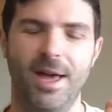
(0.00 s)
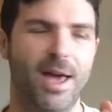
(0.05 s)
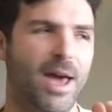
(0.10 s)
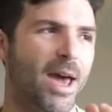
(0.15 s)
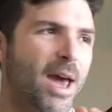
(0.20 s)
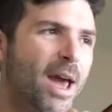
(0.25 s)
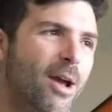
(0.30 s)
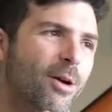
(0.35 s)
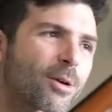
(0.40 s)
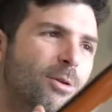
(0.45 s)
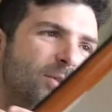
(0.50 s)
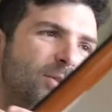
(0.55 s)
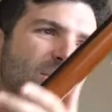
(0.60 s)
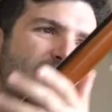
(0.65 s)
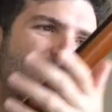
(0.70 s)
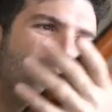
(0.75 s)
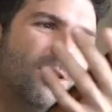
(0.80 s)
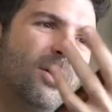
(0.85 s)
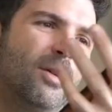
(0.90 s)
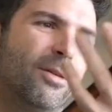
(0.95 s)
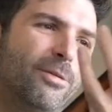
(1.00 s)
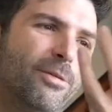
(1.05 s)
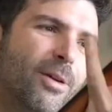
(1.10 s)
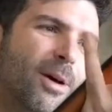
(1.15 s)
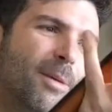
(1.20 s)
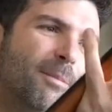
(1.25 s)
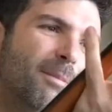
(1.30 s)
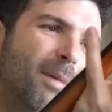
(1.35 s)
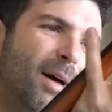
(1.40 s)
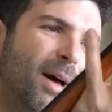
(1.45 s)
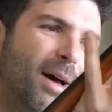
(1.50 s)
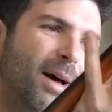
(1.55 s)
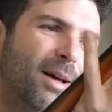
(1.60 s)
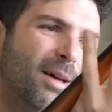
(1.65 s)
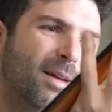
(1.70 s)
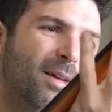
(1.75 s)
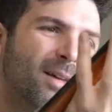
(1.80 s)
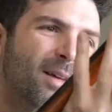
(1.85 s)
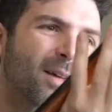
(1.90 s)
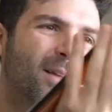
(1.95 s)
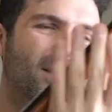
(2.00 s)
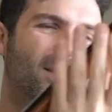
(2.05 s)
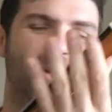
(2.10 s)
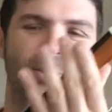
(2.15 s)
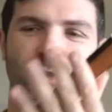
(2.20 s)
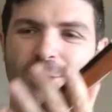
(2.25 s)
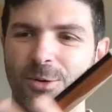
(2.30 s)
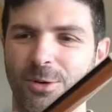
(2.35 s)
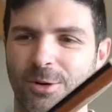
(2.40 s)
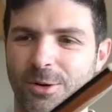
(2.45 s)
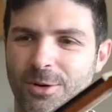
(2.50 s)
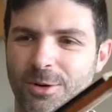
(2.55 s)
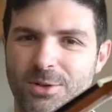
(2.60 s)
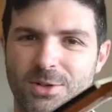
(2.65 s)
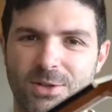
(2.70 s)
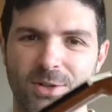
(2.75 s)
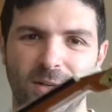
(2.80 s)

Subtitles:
hairs here from the tuners,